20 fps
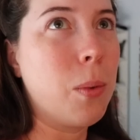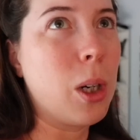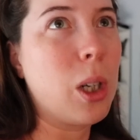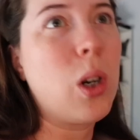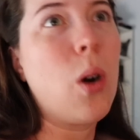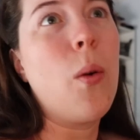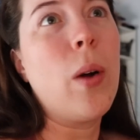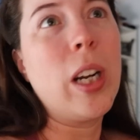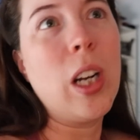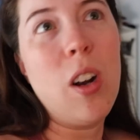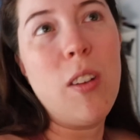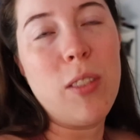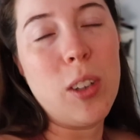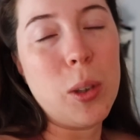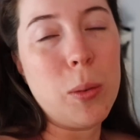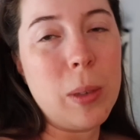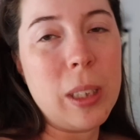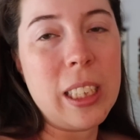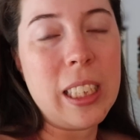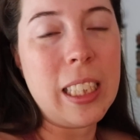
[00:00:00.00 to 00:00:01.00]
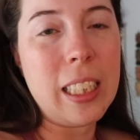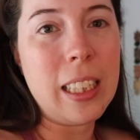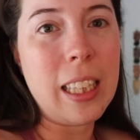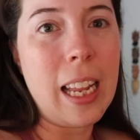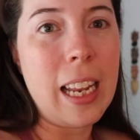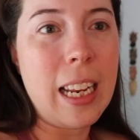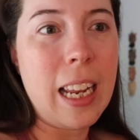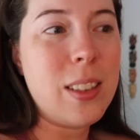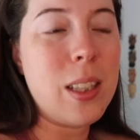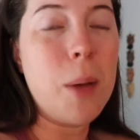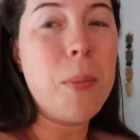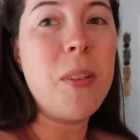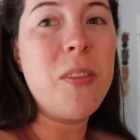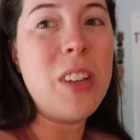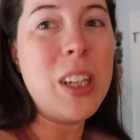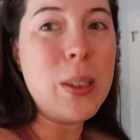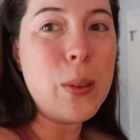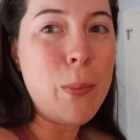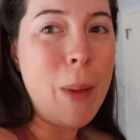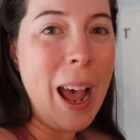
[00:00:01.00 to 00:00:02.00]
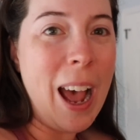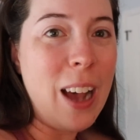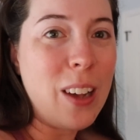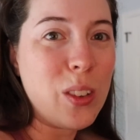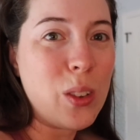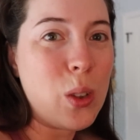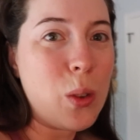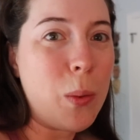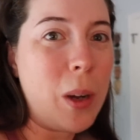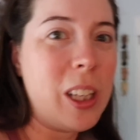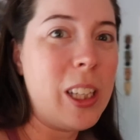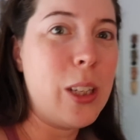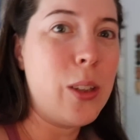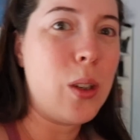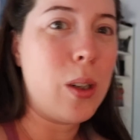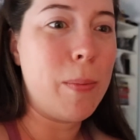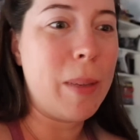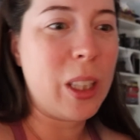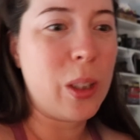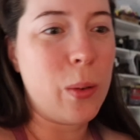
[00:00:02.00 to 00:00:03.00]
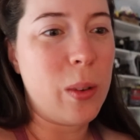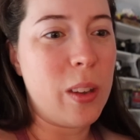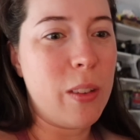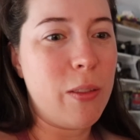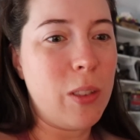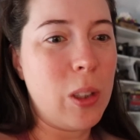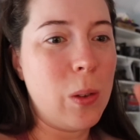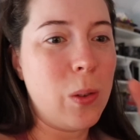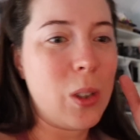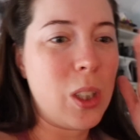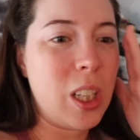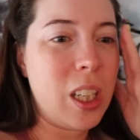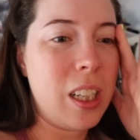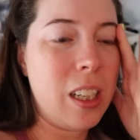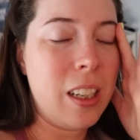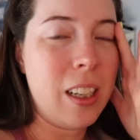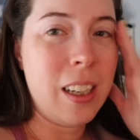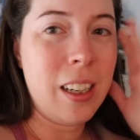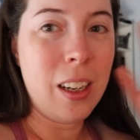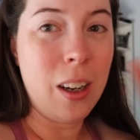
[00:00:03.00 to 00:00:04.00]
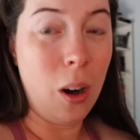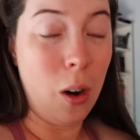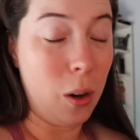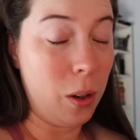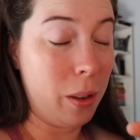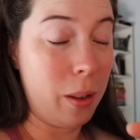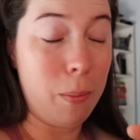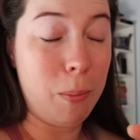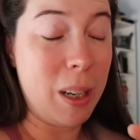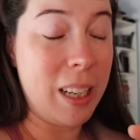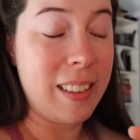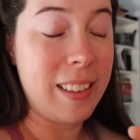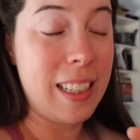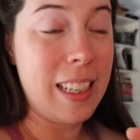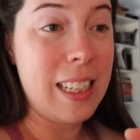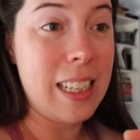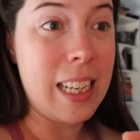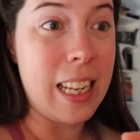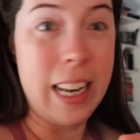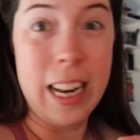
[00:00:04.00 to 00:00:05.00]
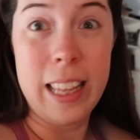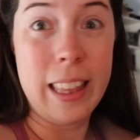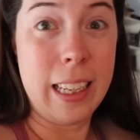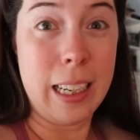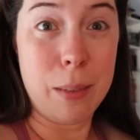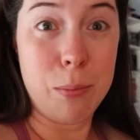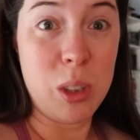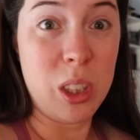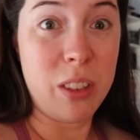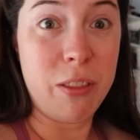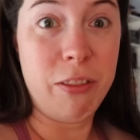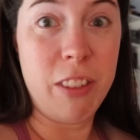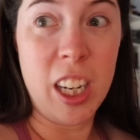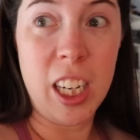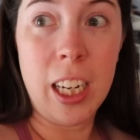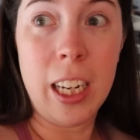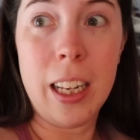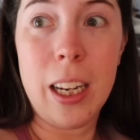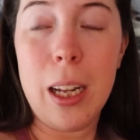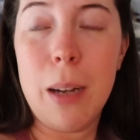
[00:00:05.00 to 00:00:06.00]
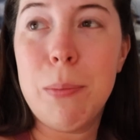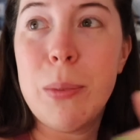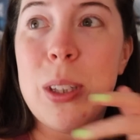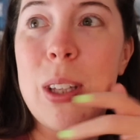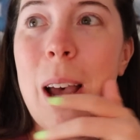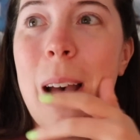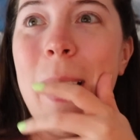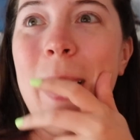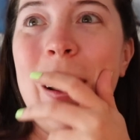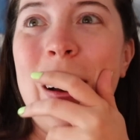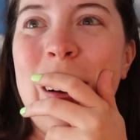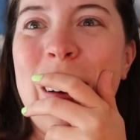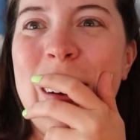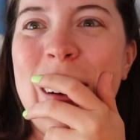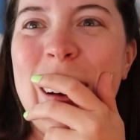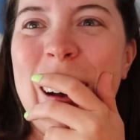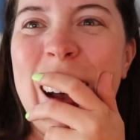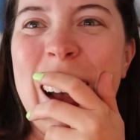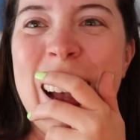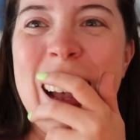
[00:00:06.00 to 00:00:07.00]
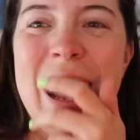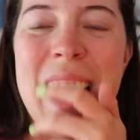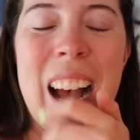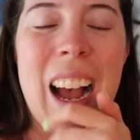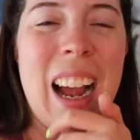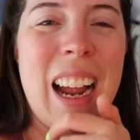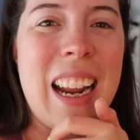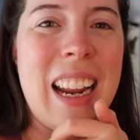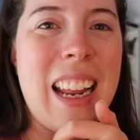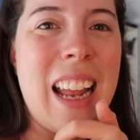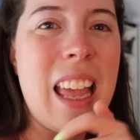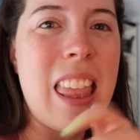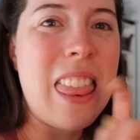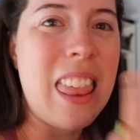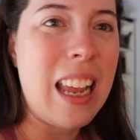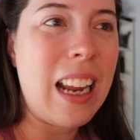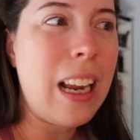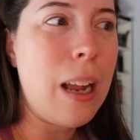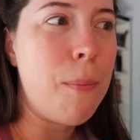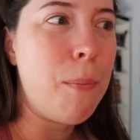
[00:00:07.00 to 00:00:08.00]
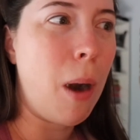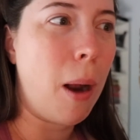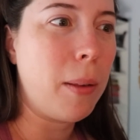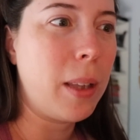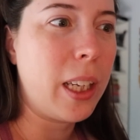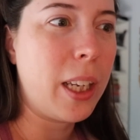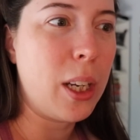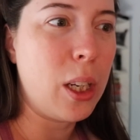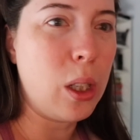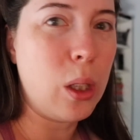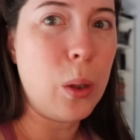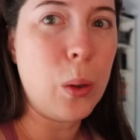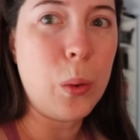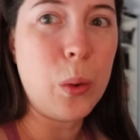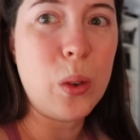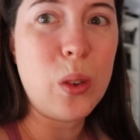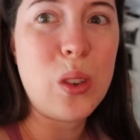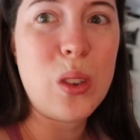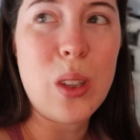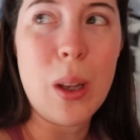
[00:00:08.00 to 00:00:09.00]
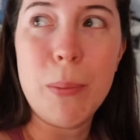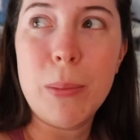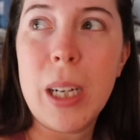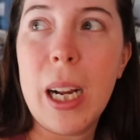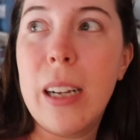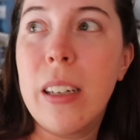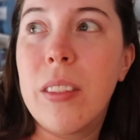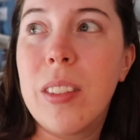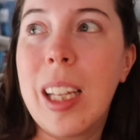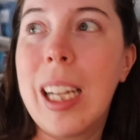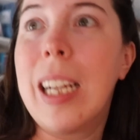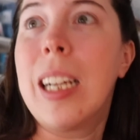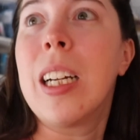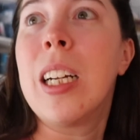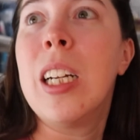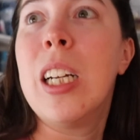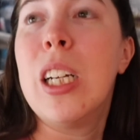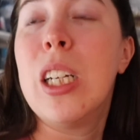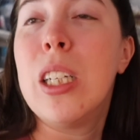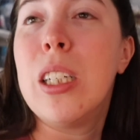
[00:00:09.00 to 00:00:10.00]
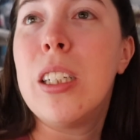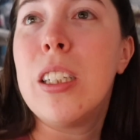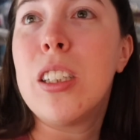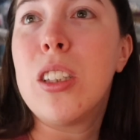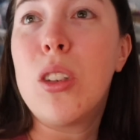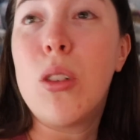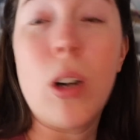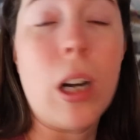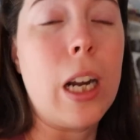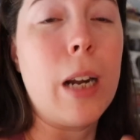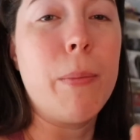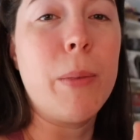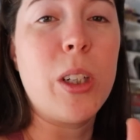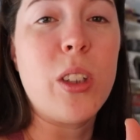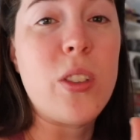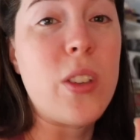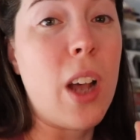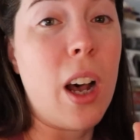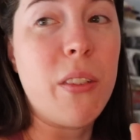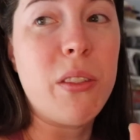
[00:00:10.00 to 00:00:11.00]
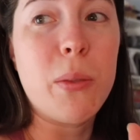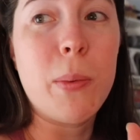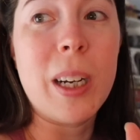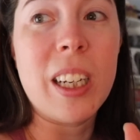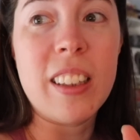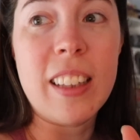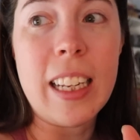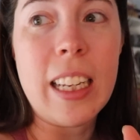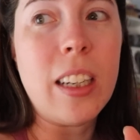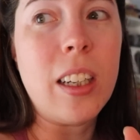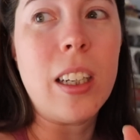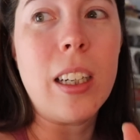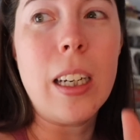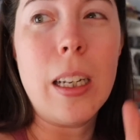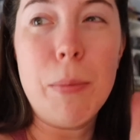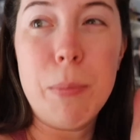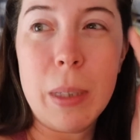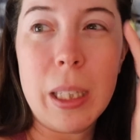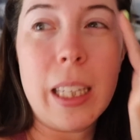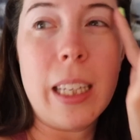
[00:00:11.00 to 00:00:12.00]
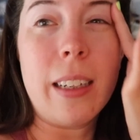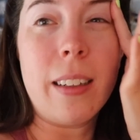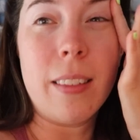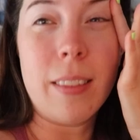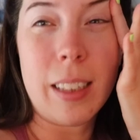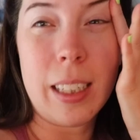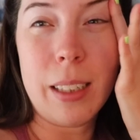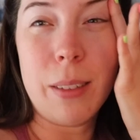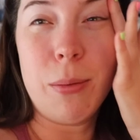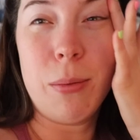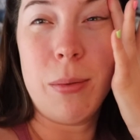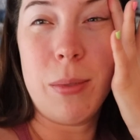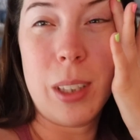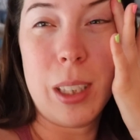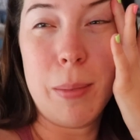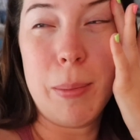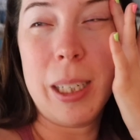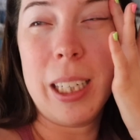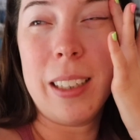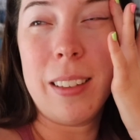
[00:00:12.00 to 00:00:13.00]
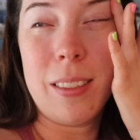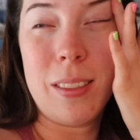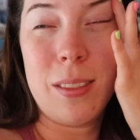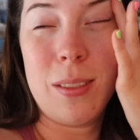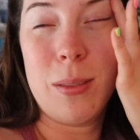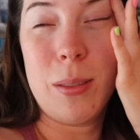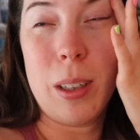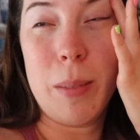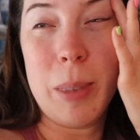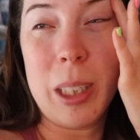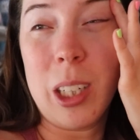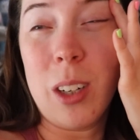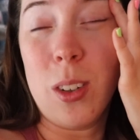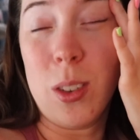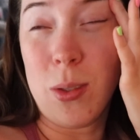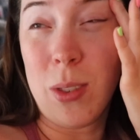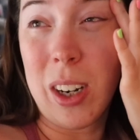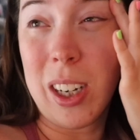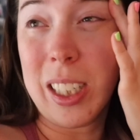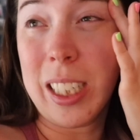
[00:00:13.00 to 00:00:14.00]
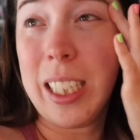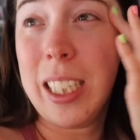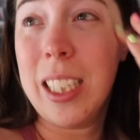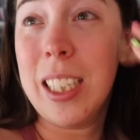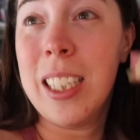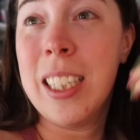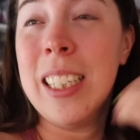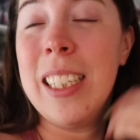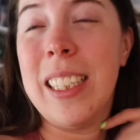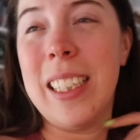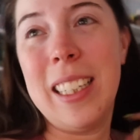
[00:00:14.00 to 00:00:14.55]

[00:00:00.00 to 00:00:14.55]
We're going over really like some of his past while intermixed with the future or the present, and I think I'm just fucking it up. So I think I'm probably gonna use some kind of like grammar software later and be like, okay, where am I going wrong here?